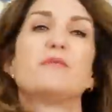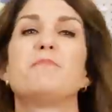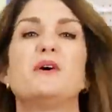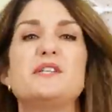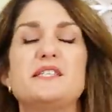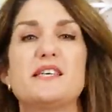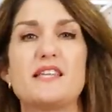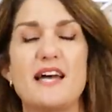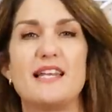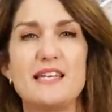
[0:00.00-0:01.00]
and body
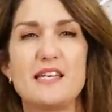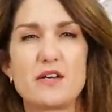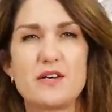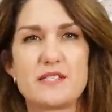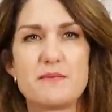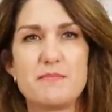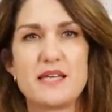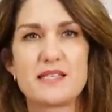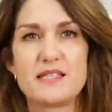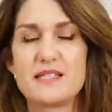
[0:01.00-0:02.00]
that linen cotton
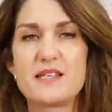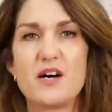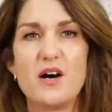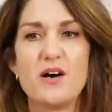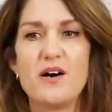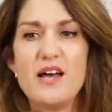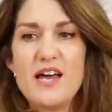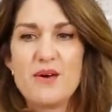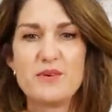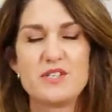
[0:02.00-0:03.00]
mix has got
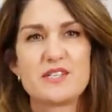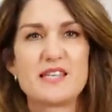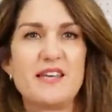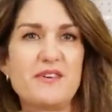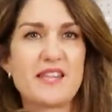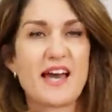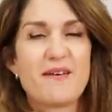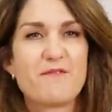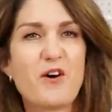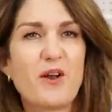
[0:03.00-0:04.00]
would just give it
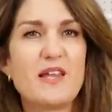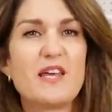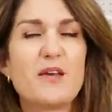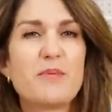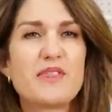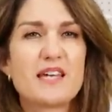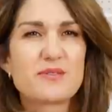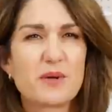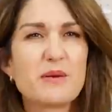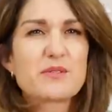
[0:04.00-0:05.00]
that volume, and
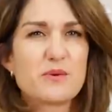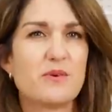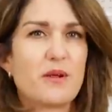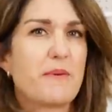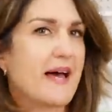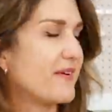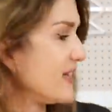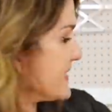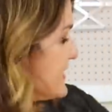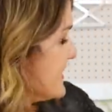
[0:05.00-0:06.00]
that's what it was all about
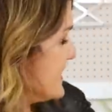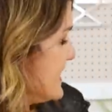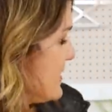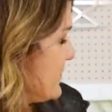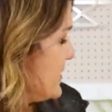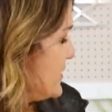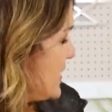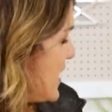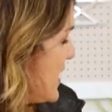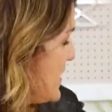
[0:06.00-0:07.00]
last night on the
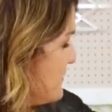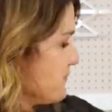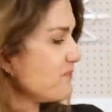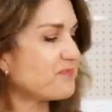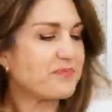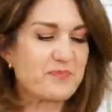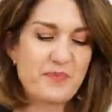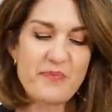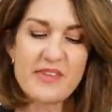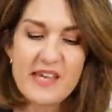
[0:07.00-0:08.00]
show.
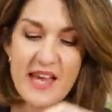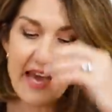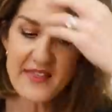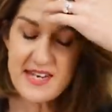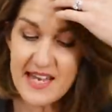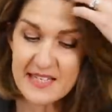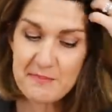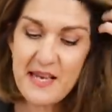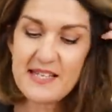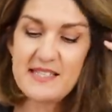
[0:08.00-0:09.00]
The next
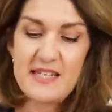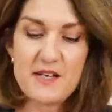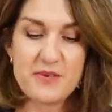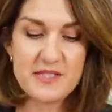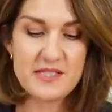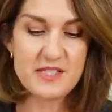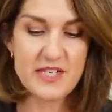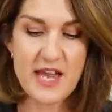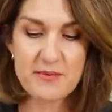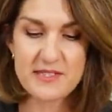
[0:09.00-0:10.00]
pattern I wanted to
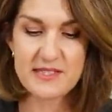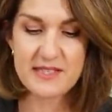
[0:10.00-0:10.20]
share was the